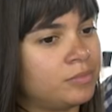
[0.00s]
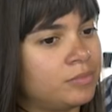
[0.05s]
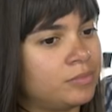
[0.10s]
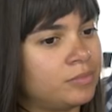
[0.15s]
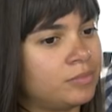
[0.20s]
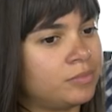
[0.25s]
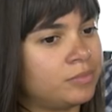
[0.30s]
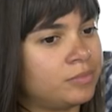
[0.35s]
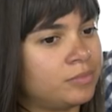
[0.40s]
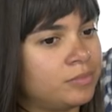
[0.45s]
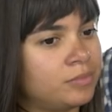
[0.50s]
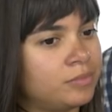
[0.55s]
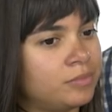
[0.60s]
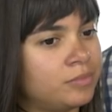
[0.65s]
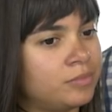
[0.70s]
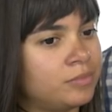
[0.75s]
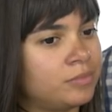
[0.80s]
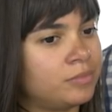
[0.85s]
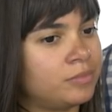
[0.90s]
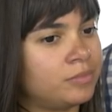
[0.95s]

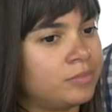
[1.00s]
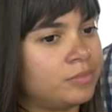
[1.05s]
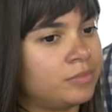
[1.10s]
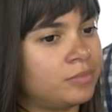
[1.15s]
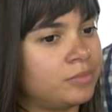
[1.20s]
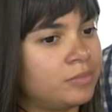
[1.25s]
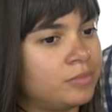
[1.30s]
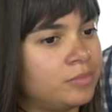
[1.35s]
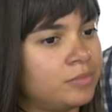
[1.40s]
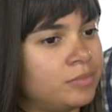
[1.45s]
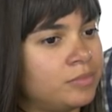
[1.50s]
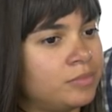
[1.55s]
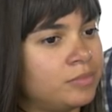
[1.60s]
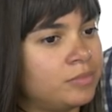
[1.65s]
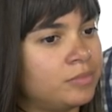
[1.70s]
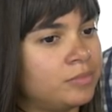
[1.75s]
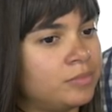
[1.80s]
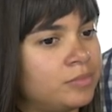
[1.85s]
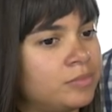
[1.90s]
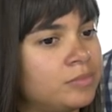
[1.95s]

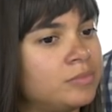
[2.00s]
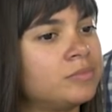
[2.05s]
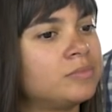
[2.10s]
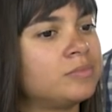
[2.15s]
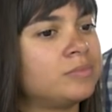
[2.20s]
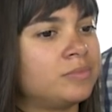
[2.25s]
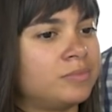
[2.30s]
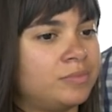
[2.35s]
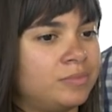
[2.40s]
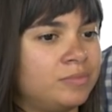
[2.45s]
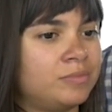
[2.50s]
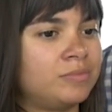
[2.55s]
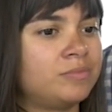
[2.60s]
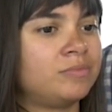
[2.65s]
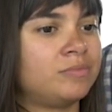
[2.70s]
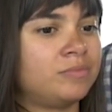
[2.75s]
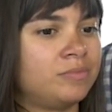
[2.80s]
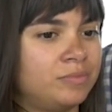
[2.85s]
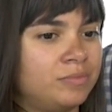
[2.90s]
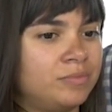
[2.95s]

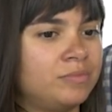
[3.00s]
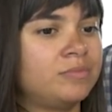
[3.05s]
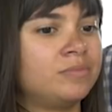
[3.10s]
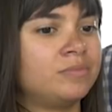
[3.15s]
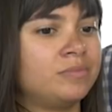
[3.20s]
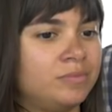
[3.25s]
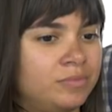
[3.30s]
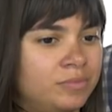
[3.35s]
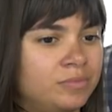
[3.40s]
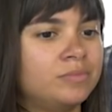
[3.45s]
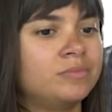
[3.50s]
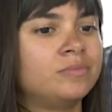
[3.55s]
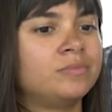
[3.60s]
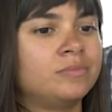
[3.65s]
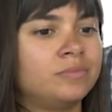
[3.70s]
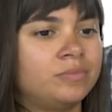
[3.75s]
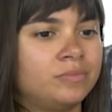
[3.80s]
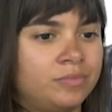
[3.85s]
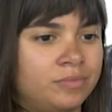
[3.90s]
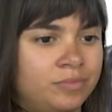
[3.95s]

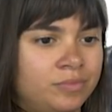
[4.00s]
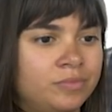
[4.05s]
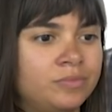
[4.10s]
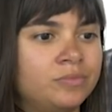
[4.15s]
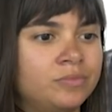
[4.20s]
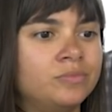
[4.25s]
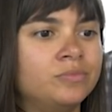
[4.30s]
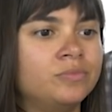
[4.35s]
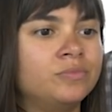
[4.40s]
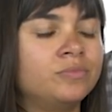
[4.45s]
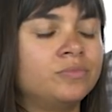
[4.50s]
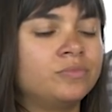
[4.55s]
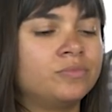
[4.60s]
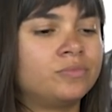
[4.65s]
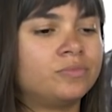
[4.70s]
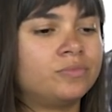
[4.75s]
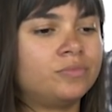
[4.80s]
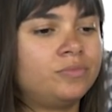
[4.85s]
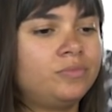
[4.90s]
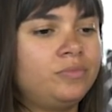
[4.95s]
[no speech]